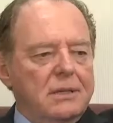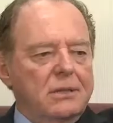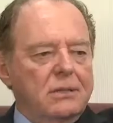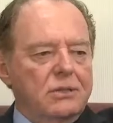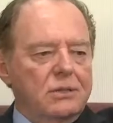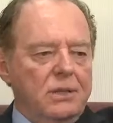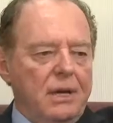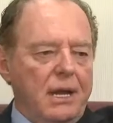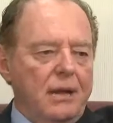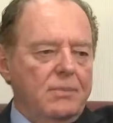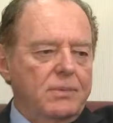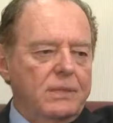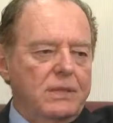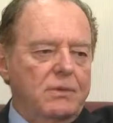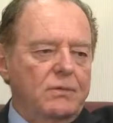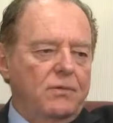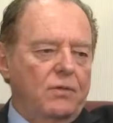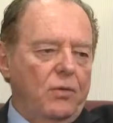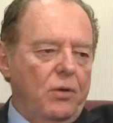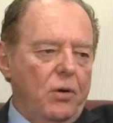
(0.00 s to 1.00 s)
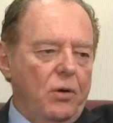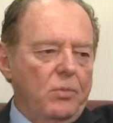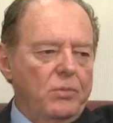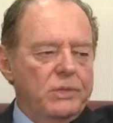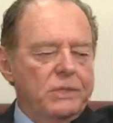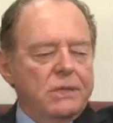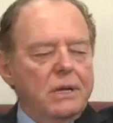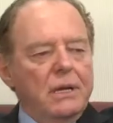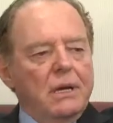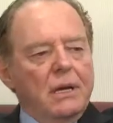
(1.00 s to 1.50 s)
and shapes and
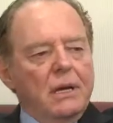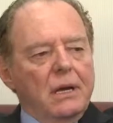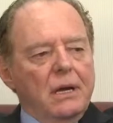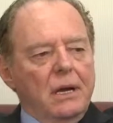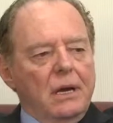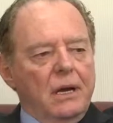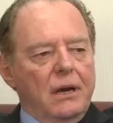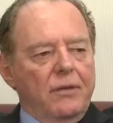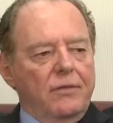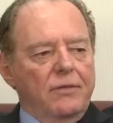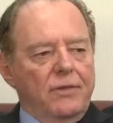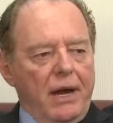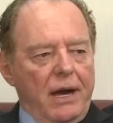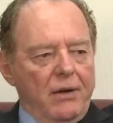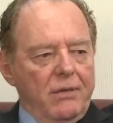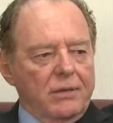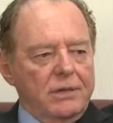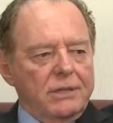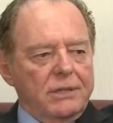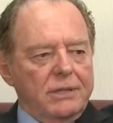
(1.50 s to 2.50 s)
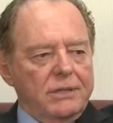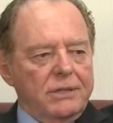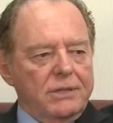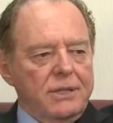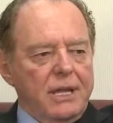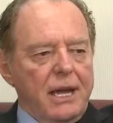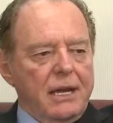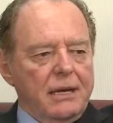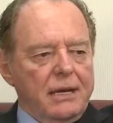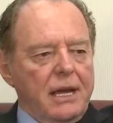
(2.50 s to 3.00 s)
forms of viruses
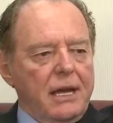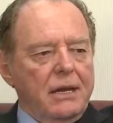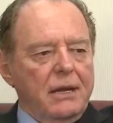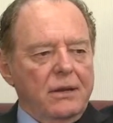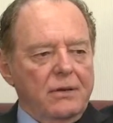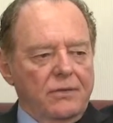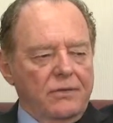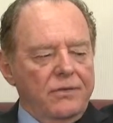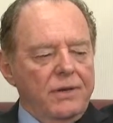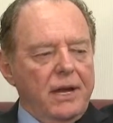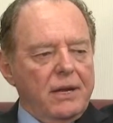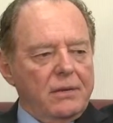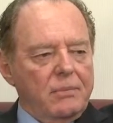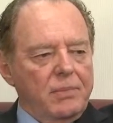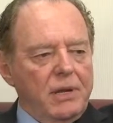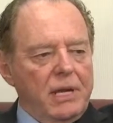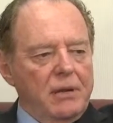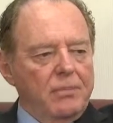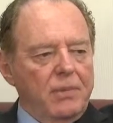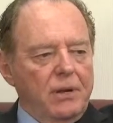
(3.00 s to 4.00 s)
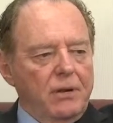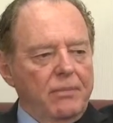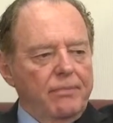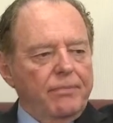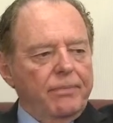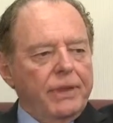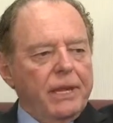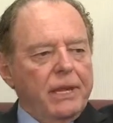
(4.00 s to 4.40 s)
that can infect people.